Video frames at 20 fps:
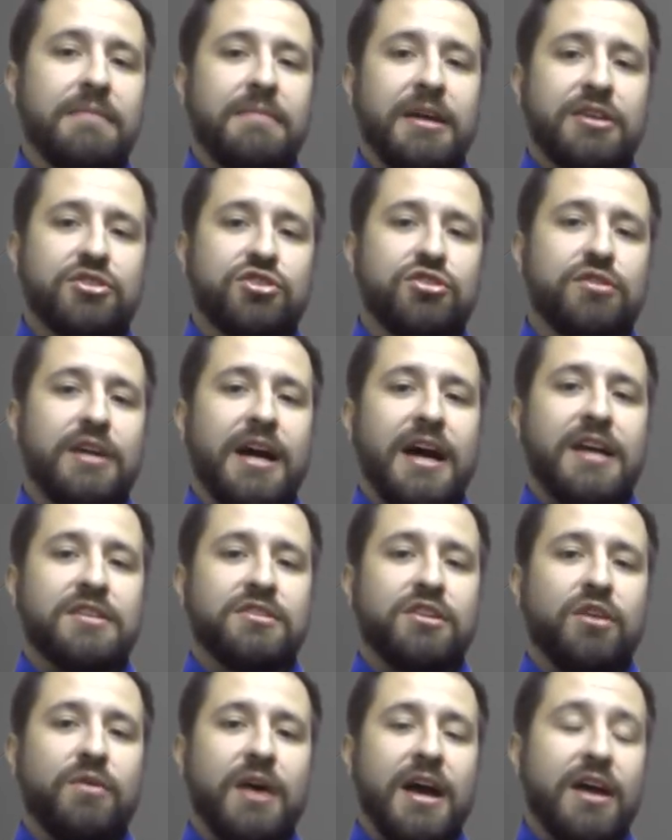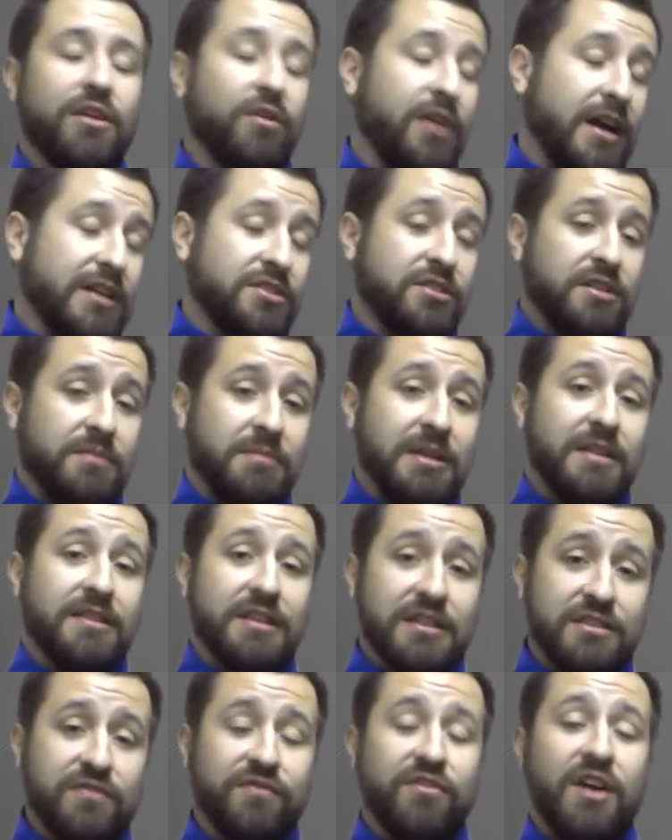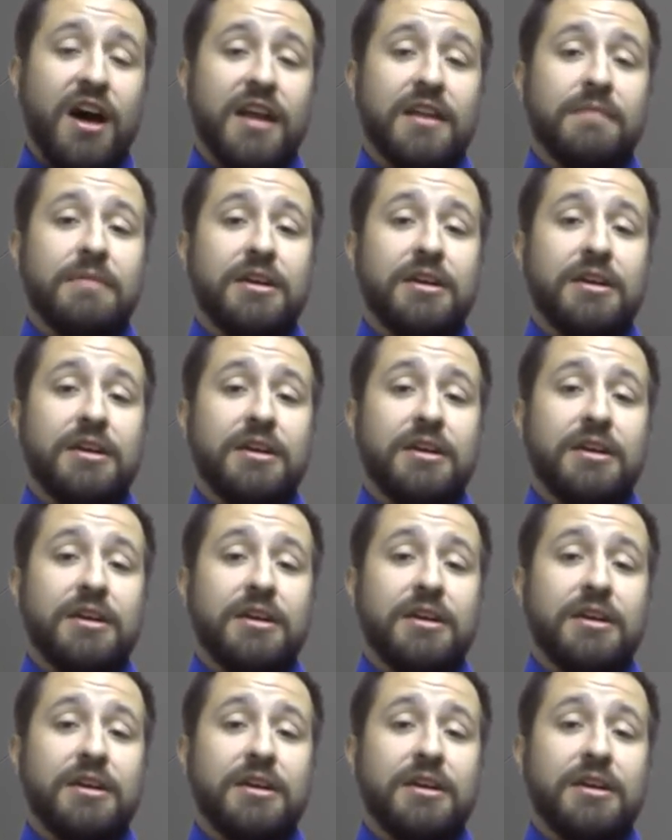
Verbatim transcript: Make sure you guys go ahead, or actually it'll be this Friday.